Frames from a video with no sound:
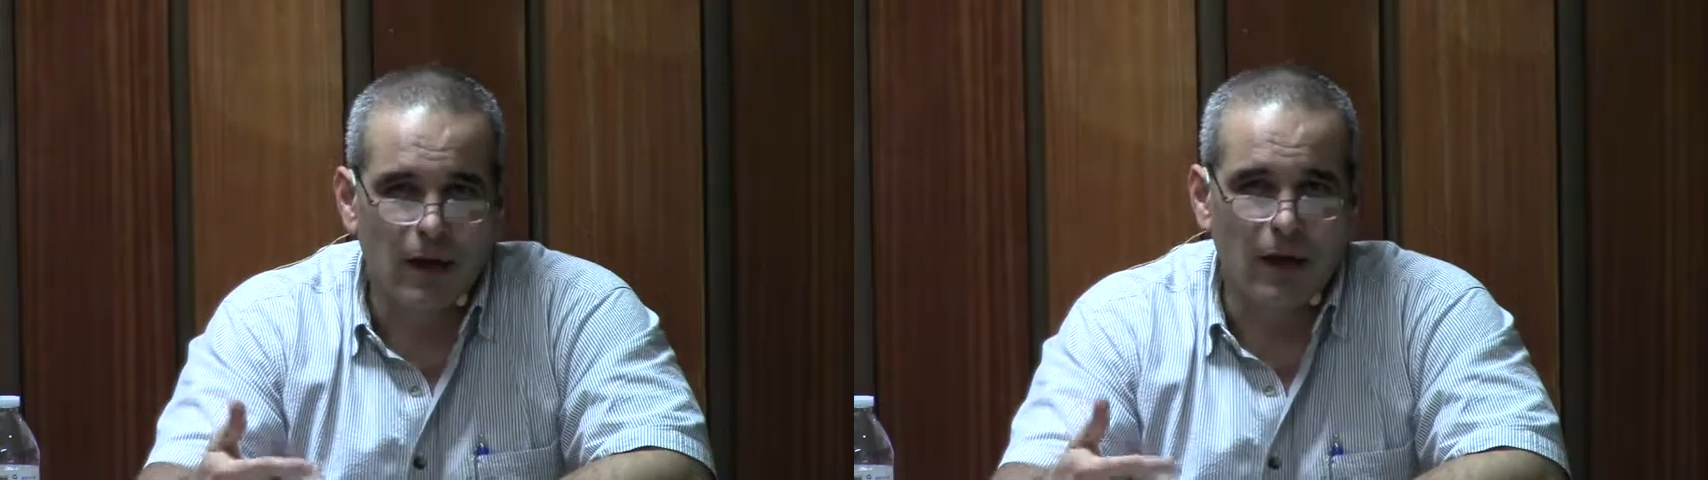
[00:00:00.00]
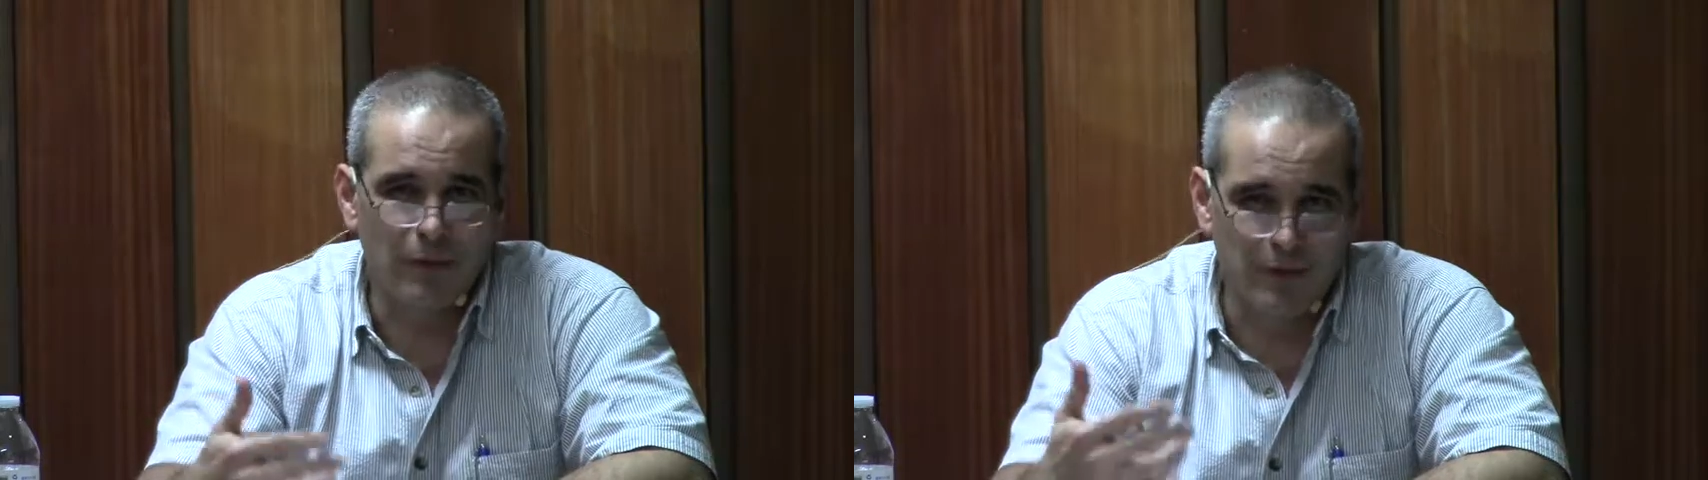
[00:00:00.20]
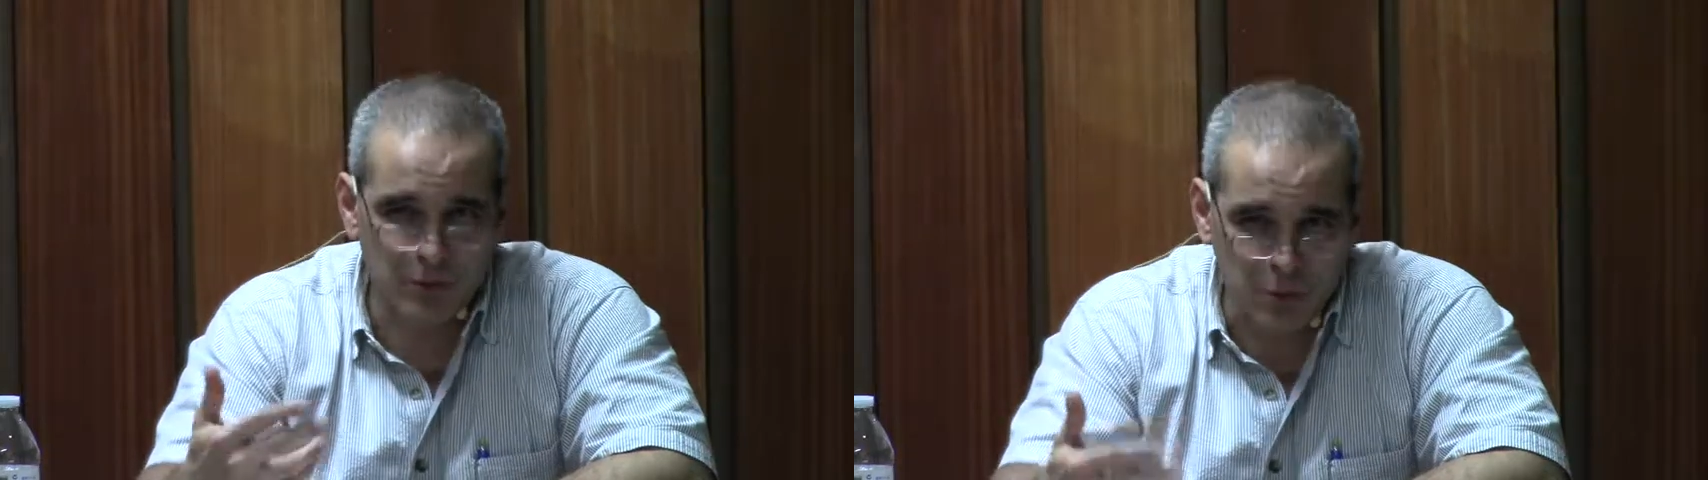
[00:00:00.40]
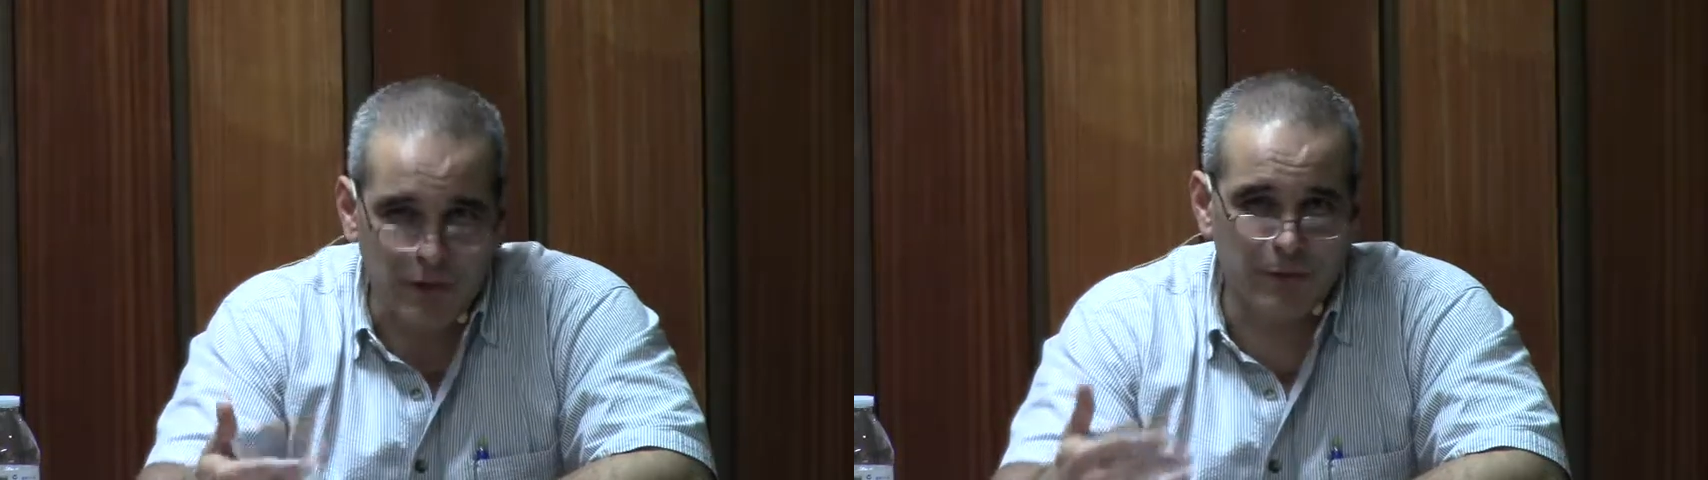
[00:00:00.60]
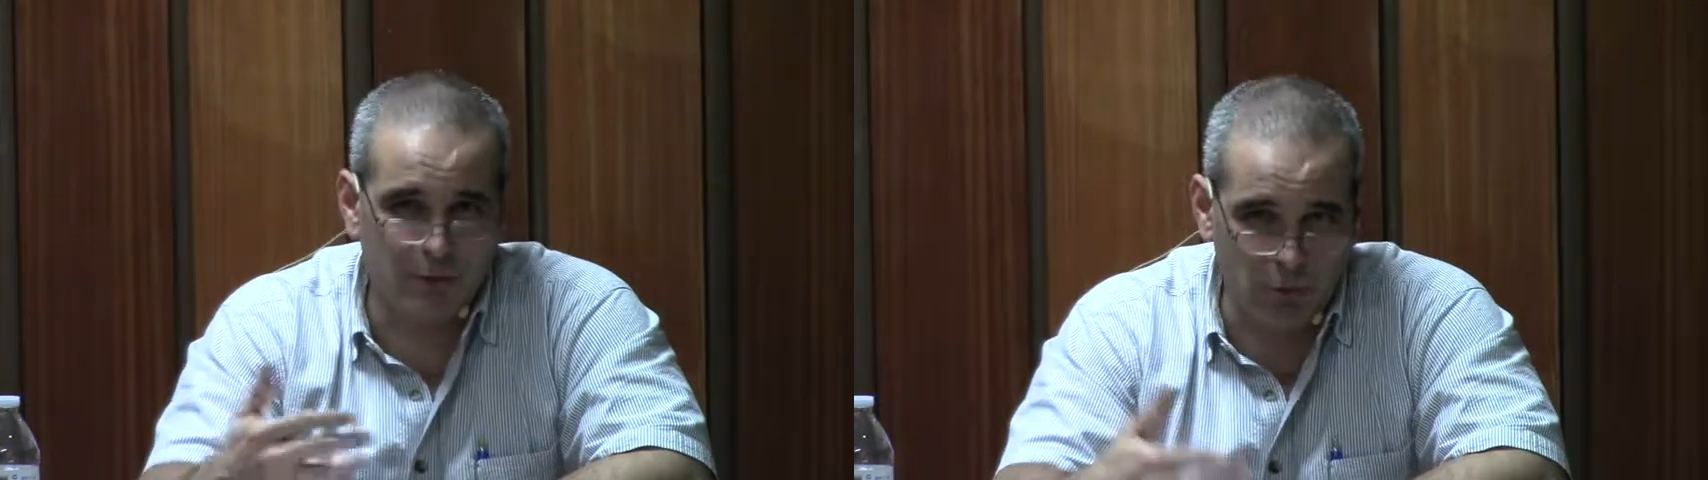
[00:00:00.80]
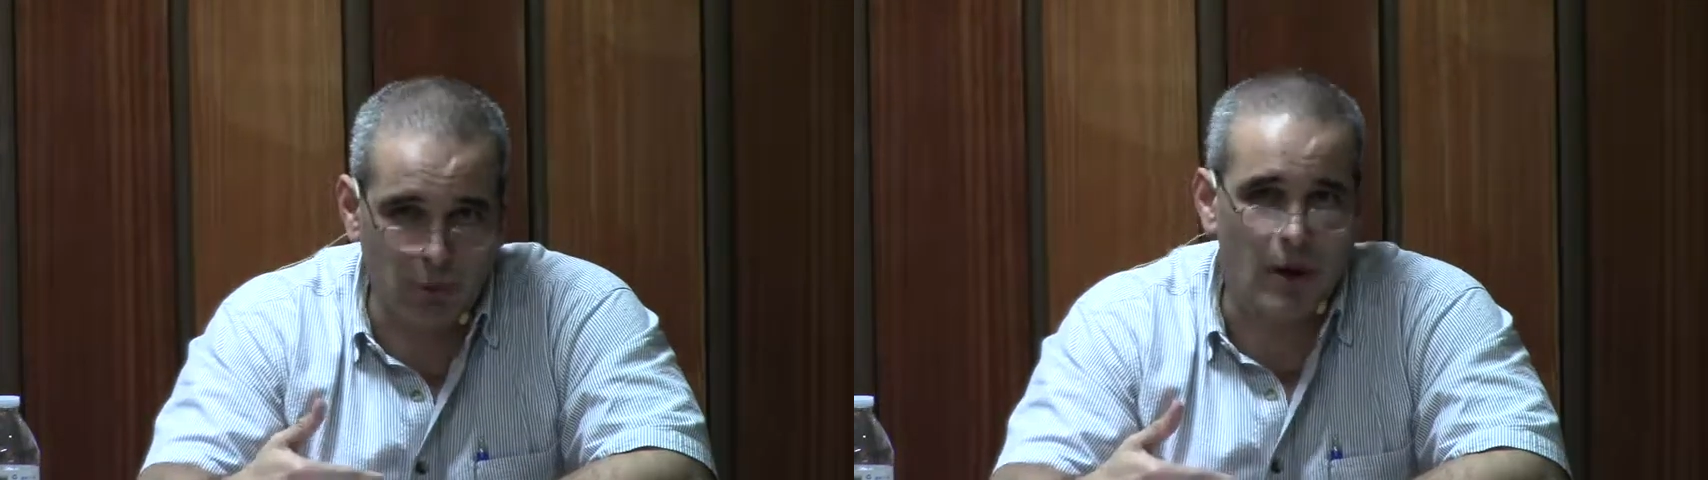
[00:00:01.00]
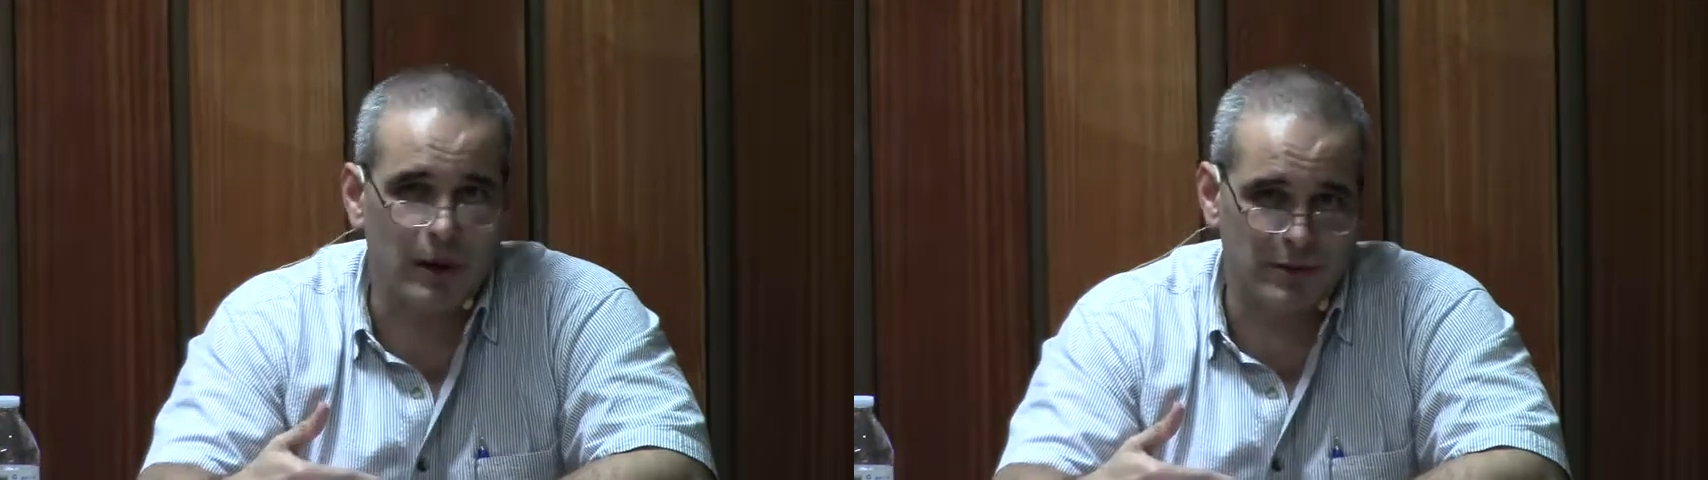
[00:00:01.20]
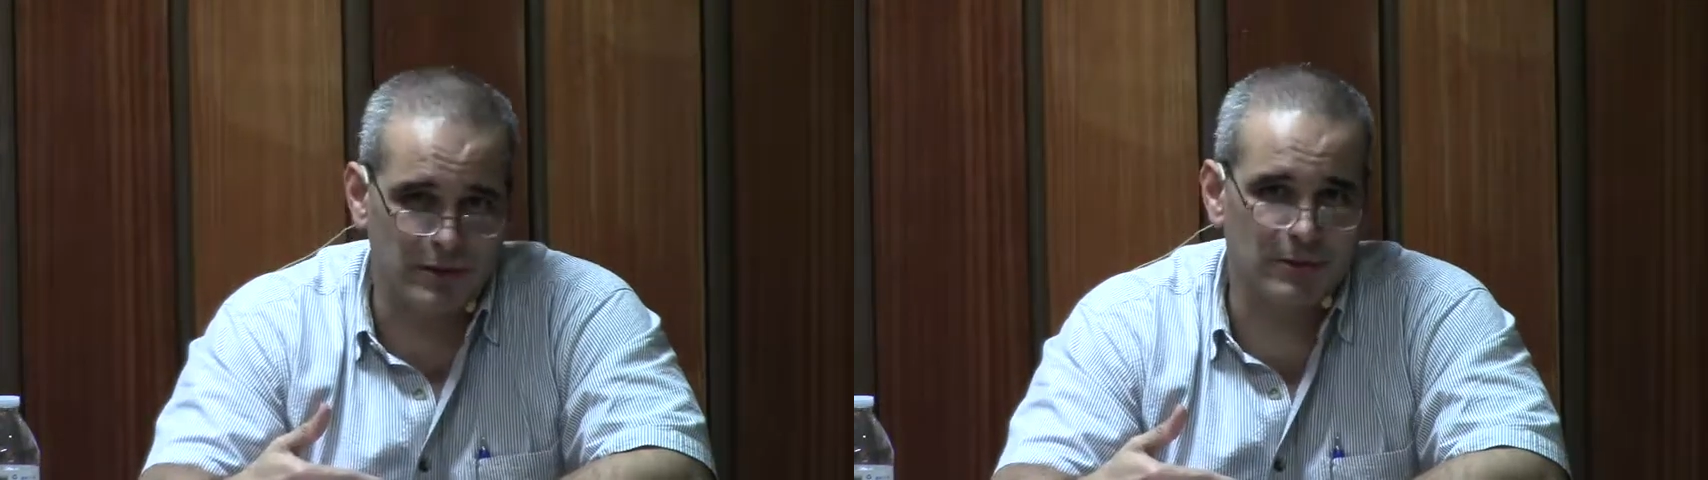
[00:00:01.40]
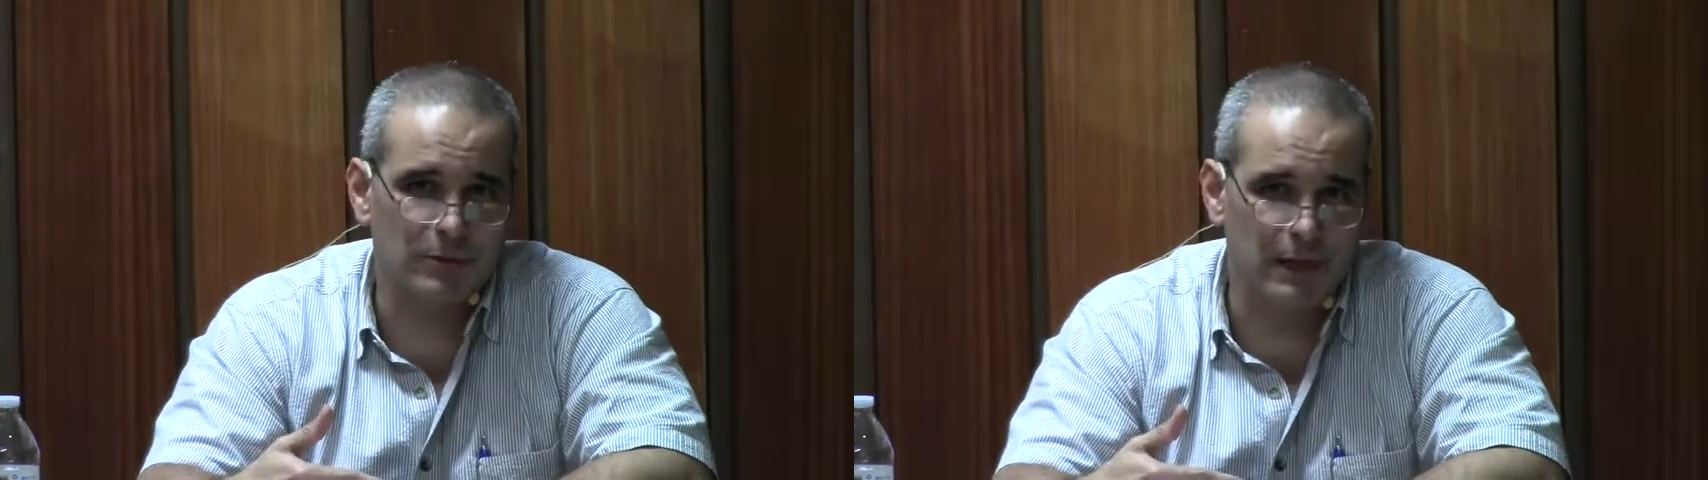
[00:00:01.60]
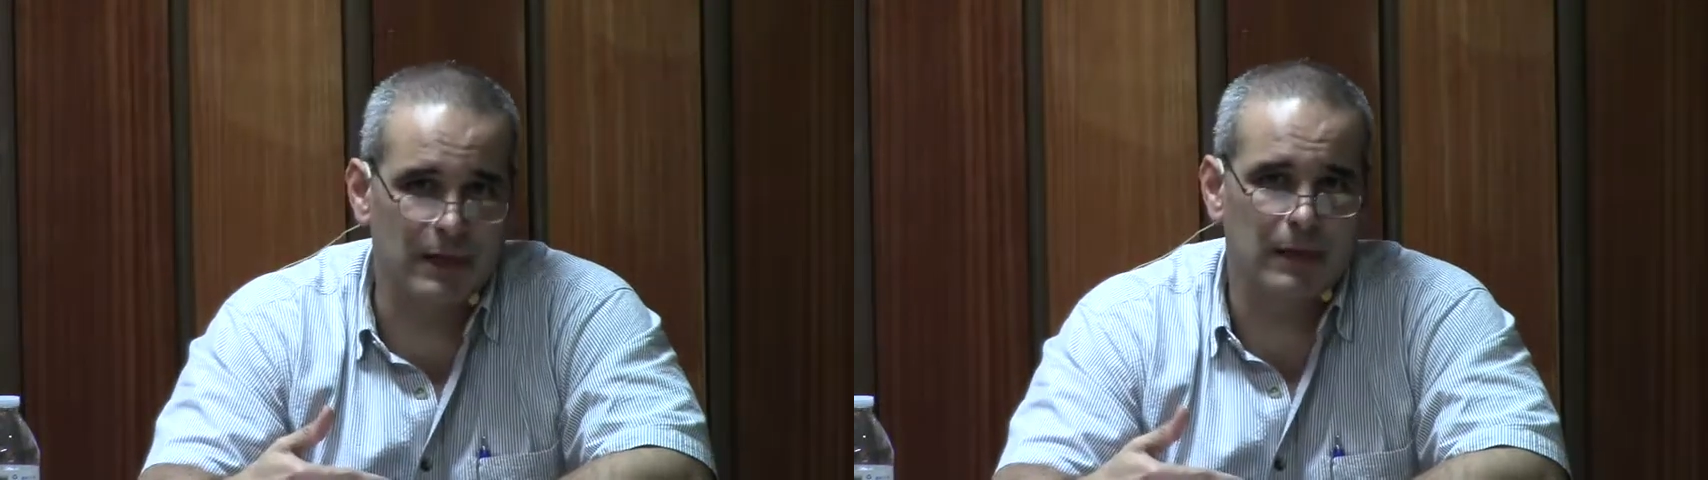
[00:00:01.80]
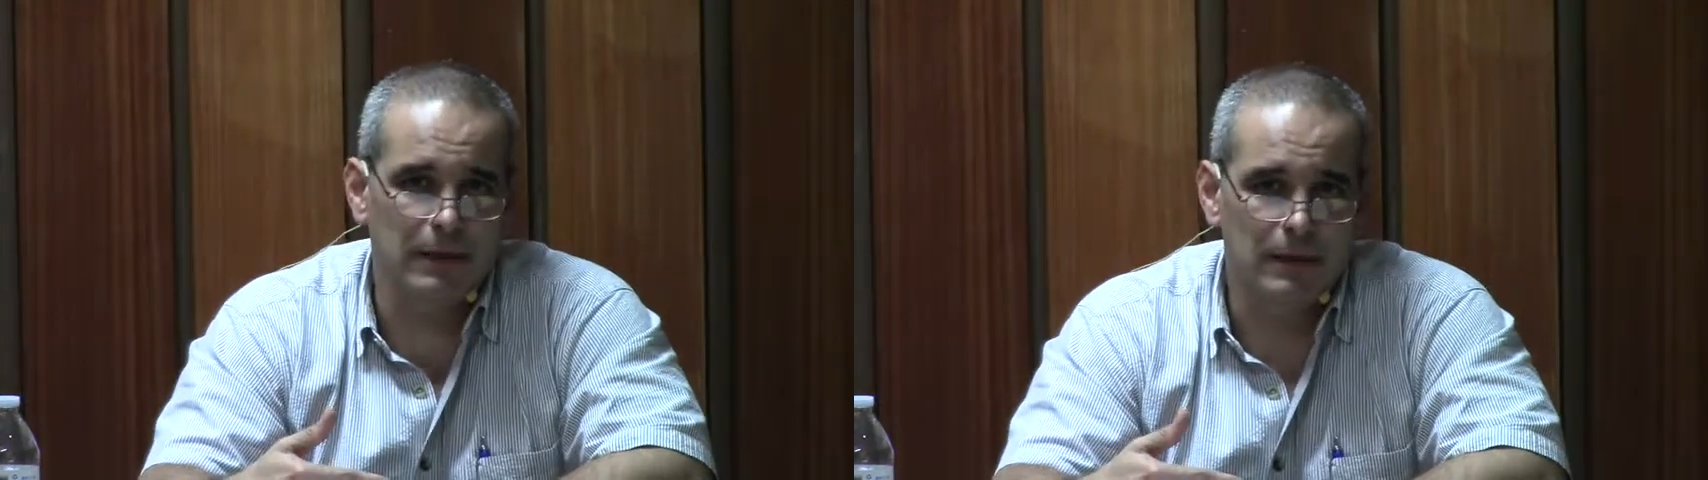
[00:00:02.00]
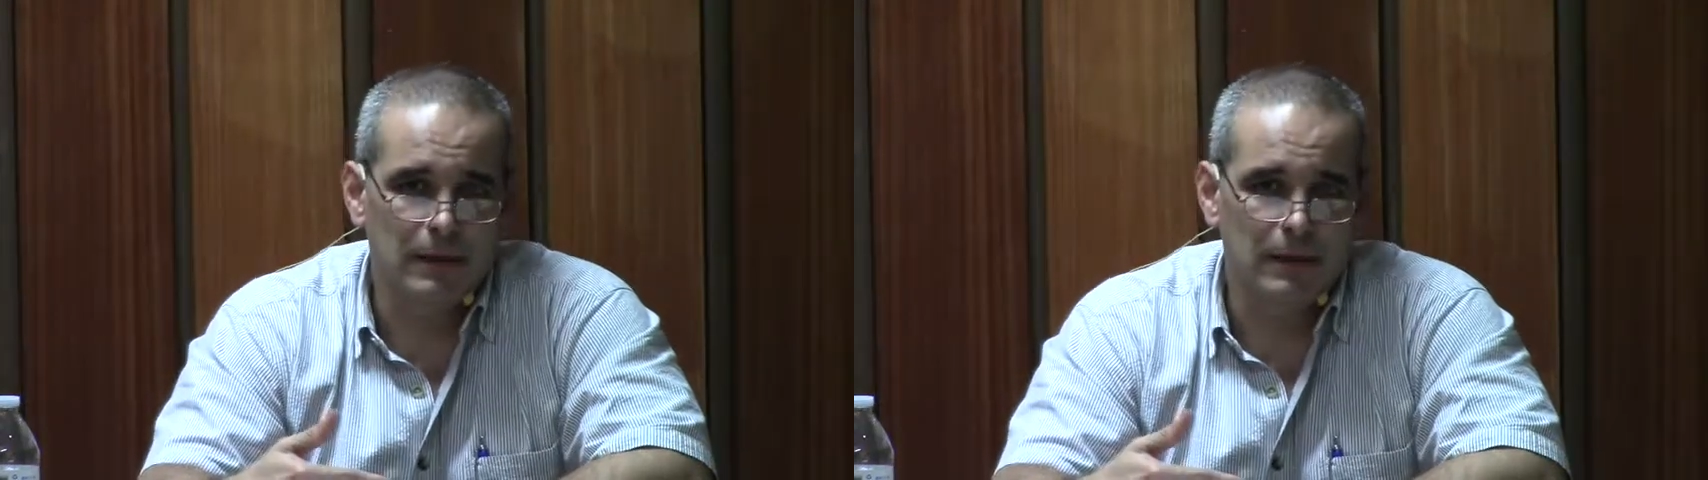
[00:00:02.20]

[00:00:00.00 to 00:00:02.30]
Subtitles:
of the tree of the cross, right?